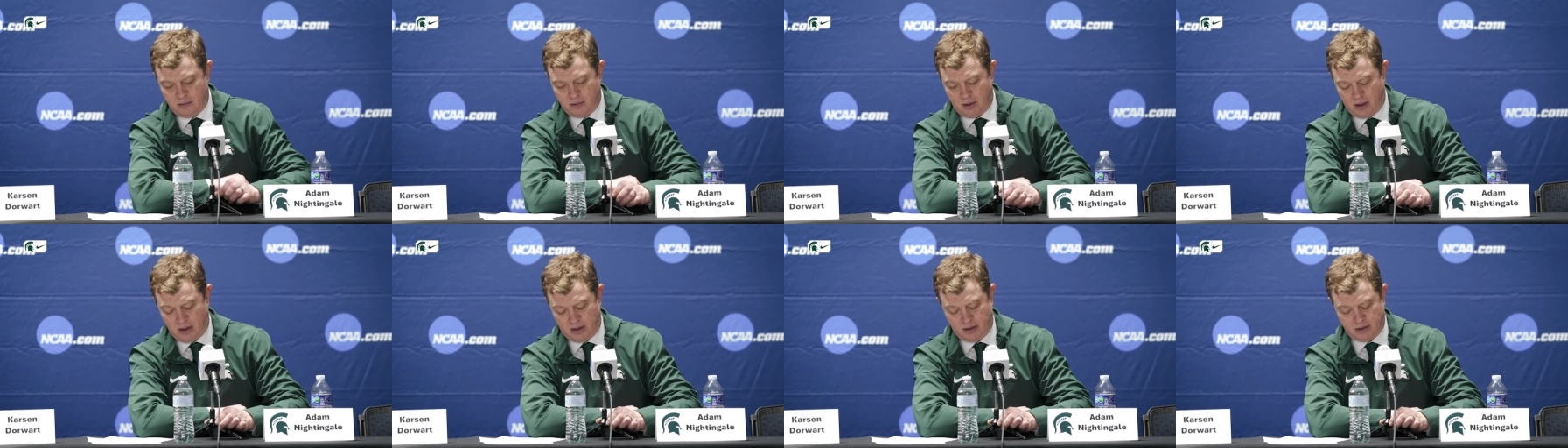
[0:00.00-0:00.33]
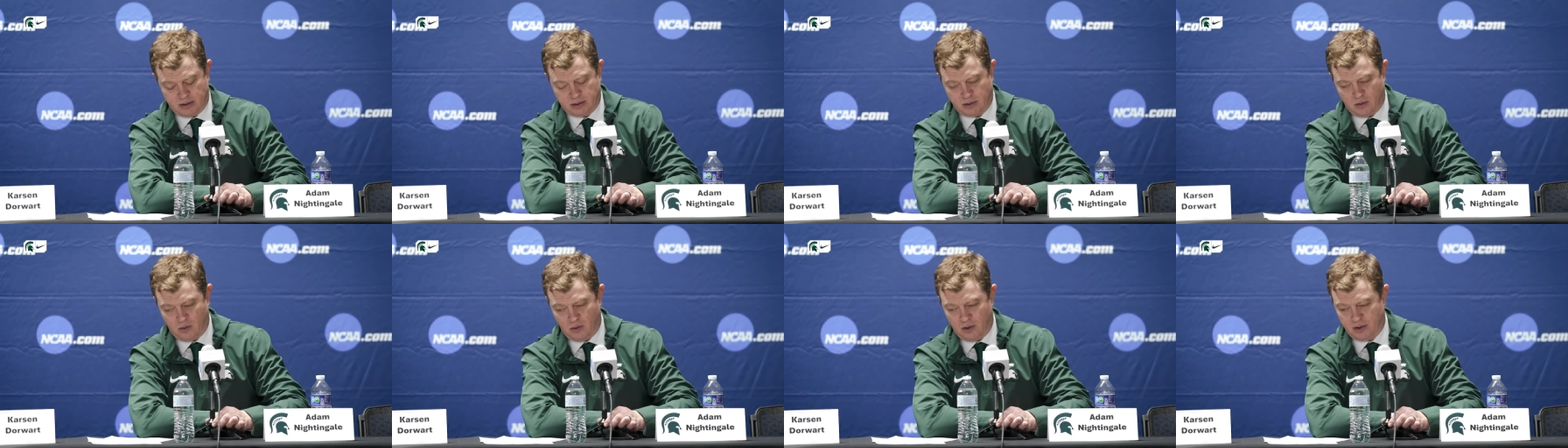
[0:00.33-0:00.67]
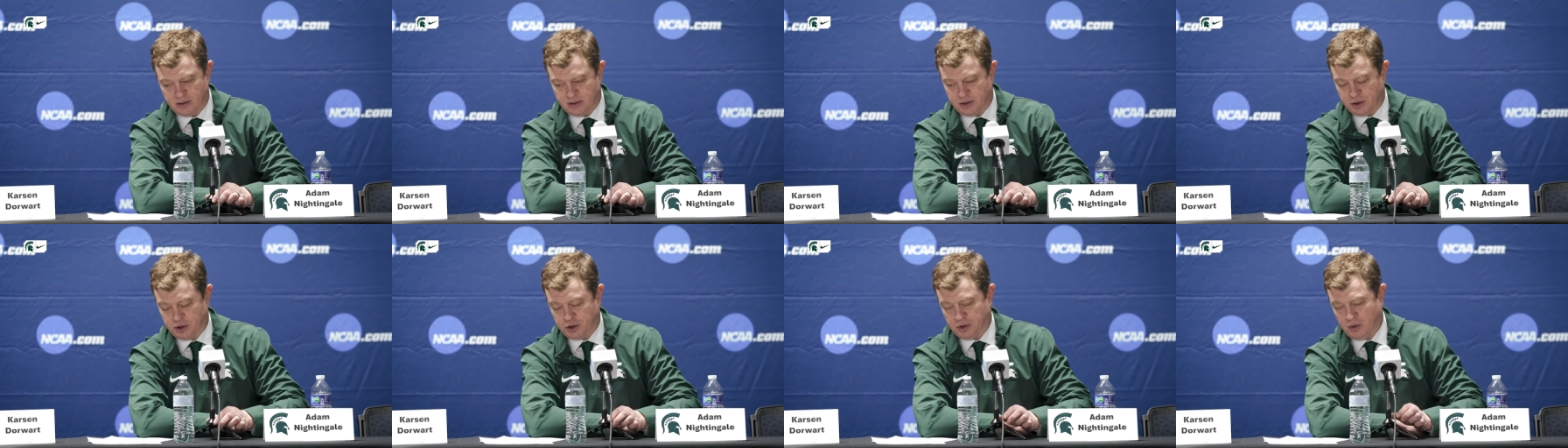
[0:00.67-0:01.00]
again, the score
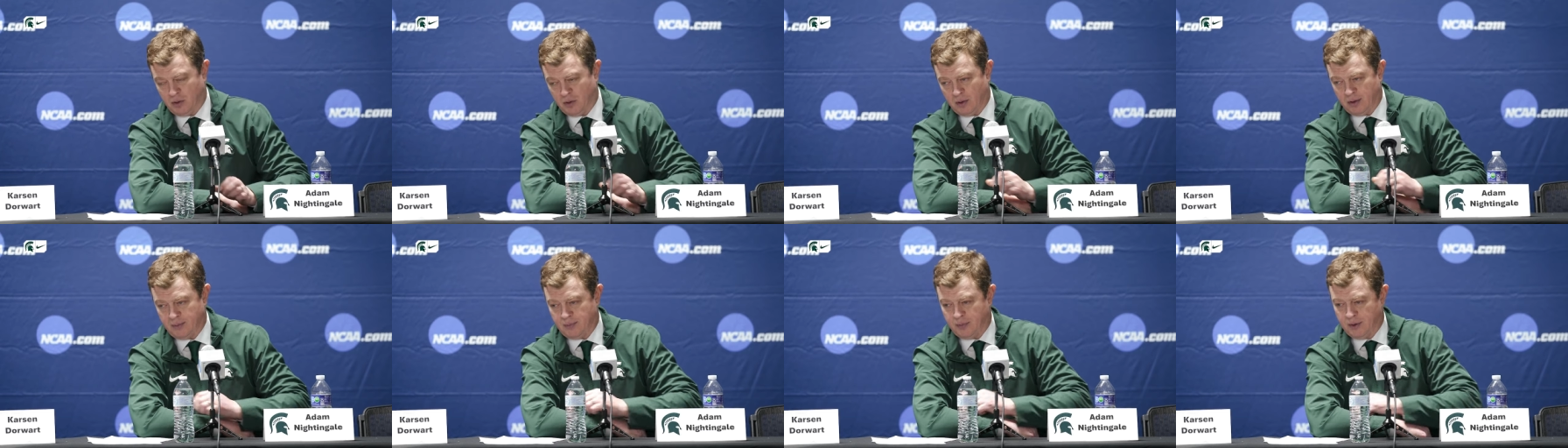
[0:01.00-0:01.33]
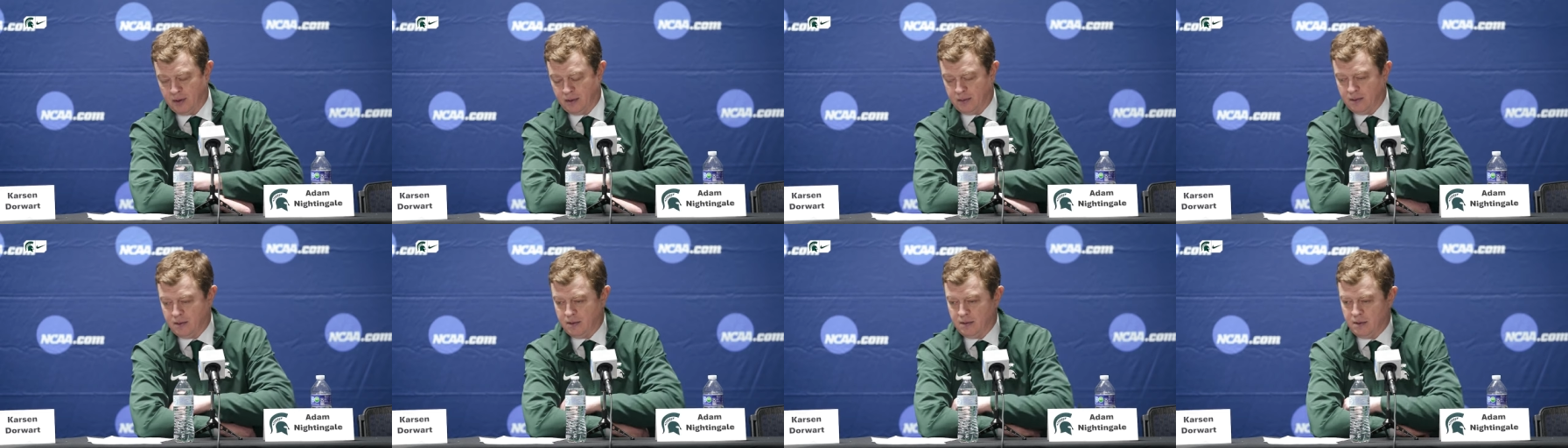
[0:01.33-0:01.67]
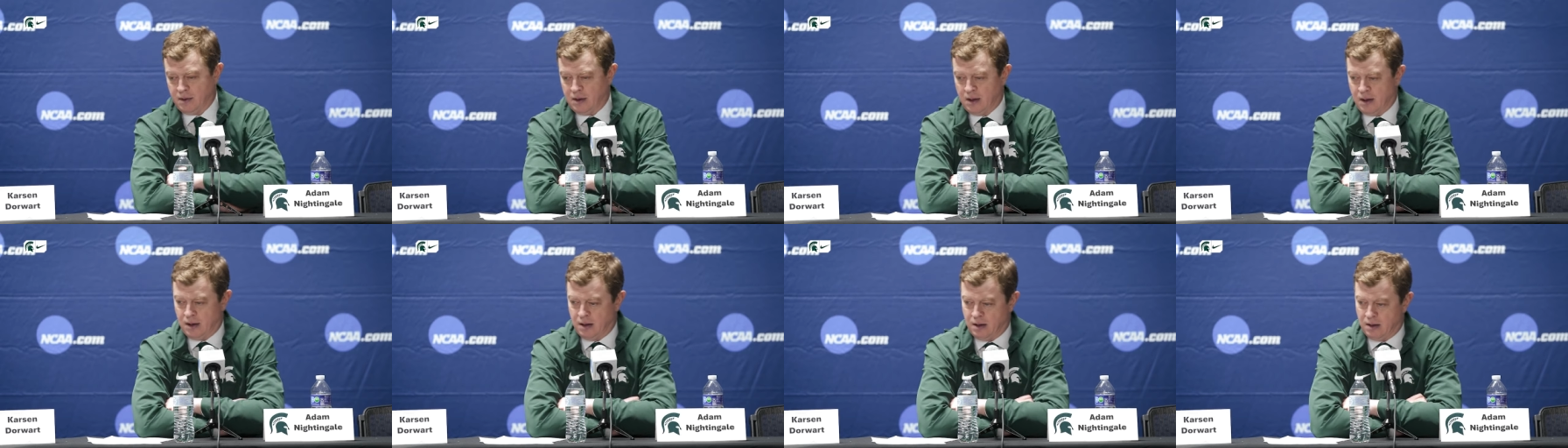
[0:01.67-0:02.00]
doesn't show it, but,
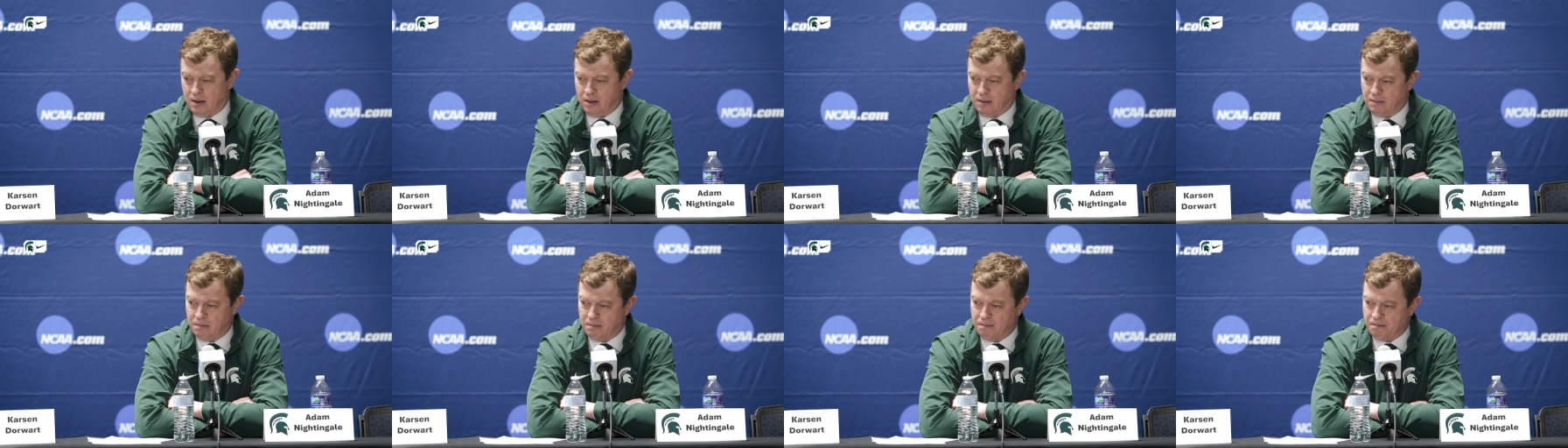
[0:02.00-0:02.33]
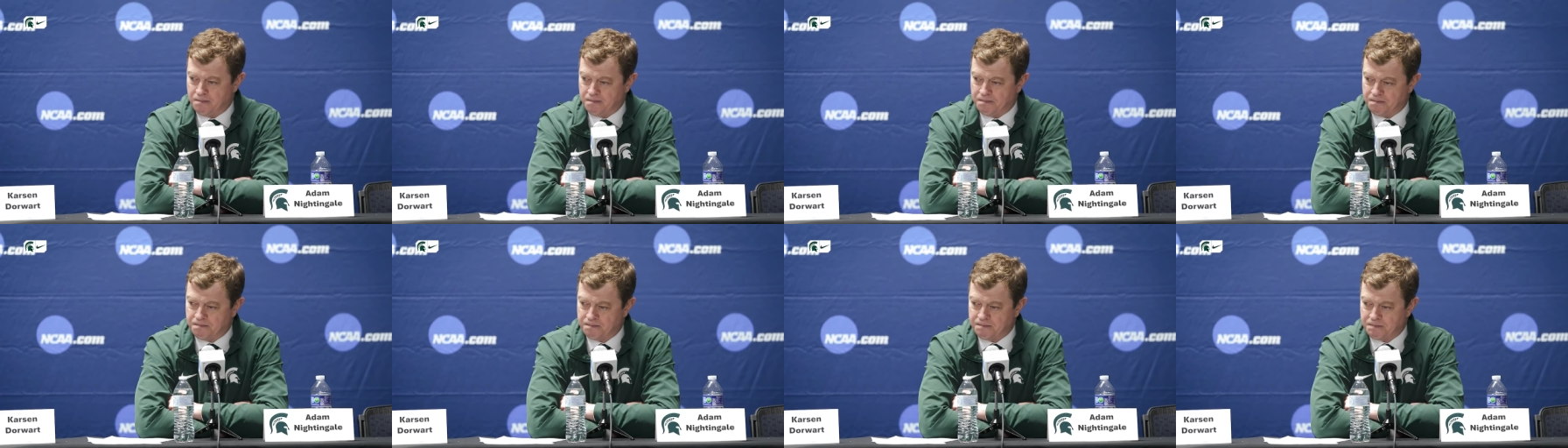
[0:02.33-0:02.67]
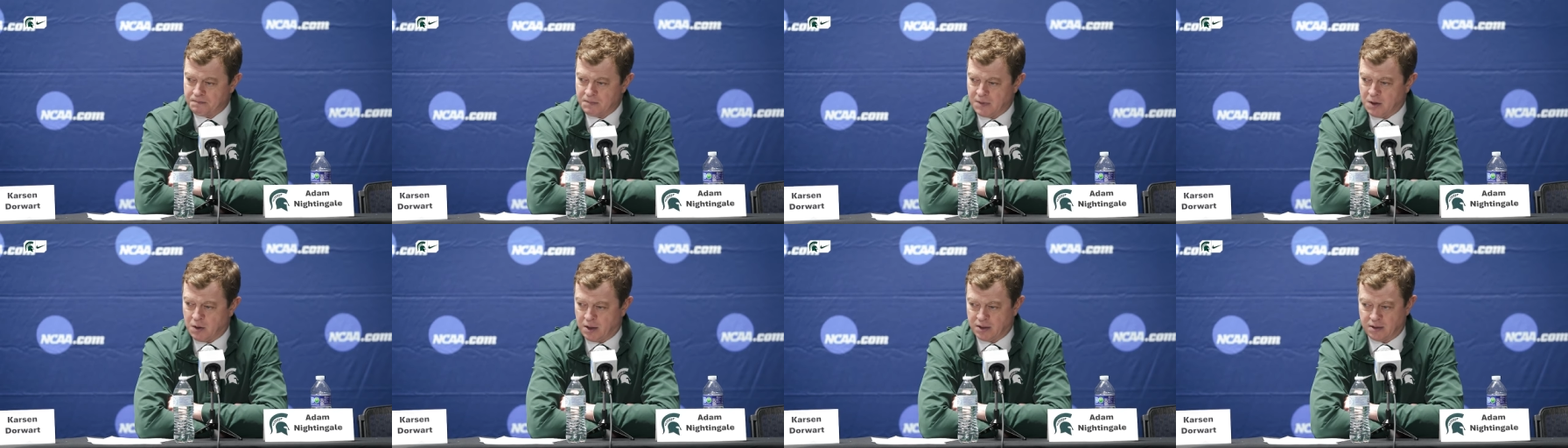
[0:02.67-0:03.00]

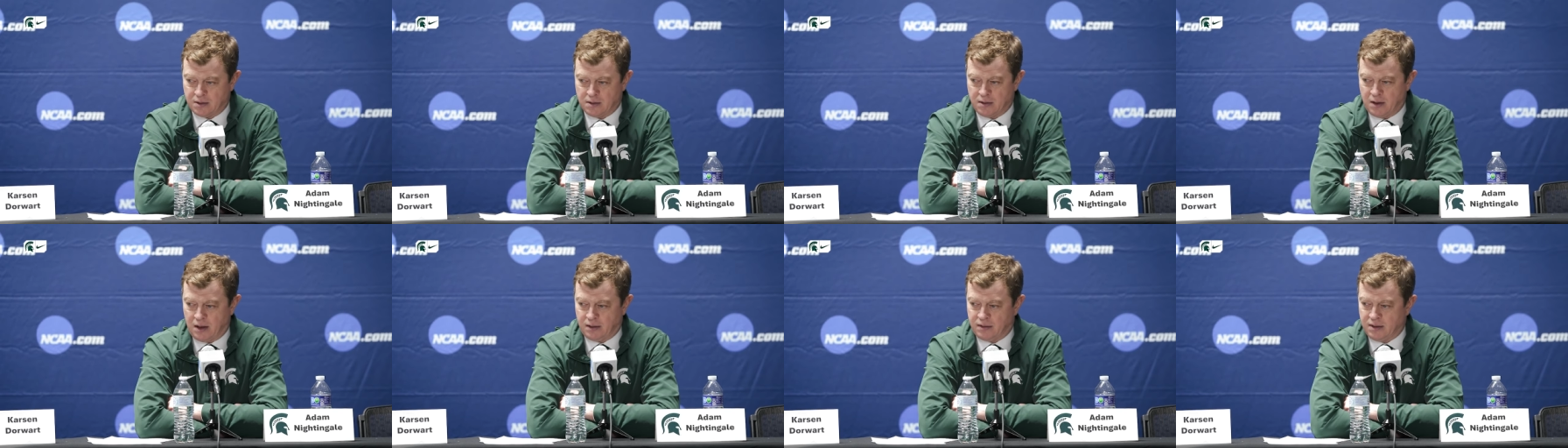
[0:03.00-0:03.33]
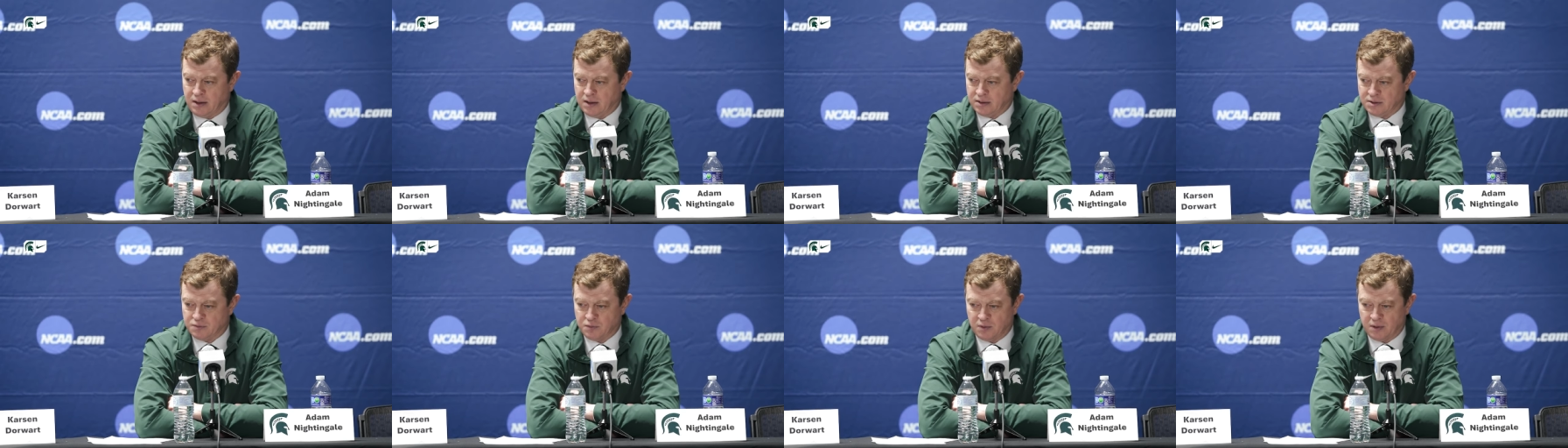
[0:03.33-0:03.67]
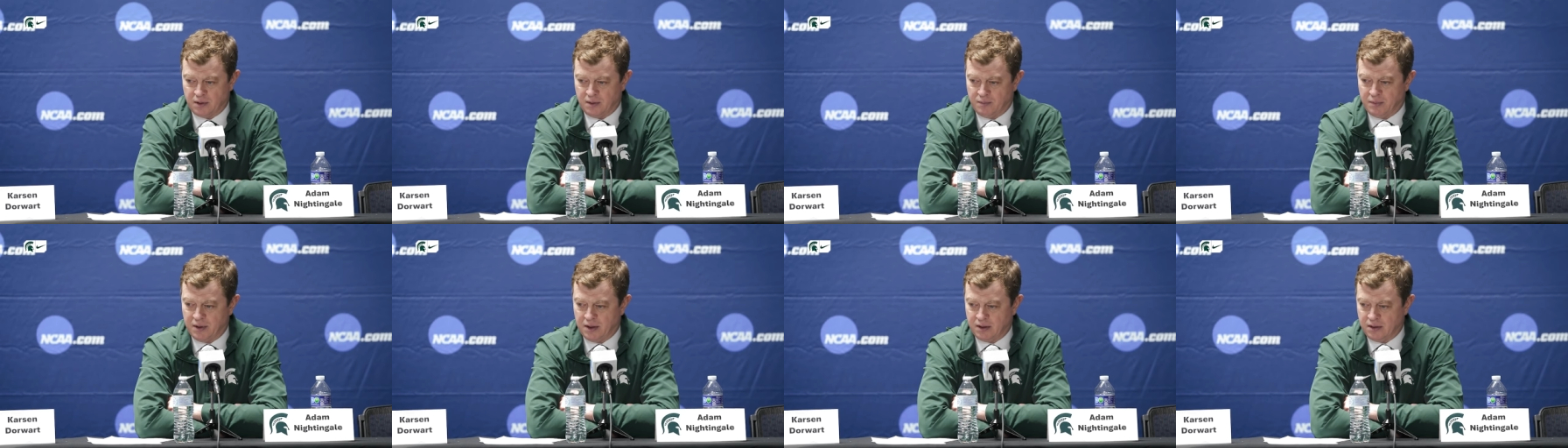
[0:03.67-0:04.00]
I think it's
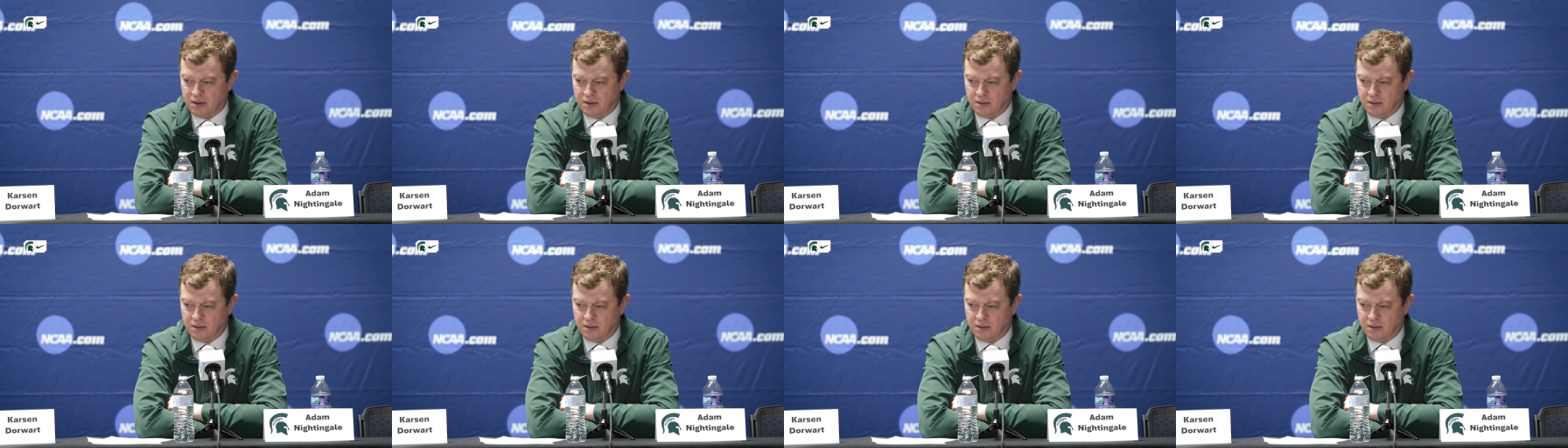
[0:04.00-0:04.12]
really big.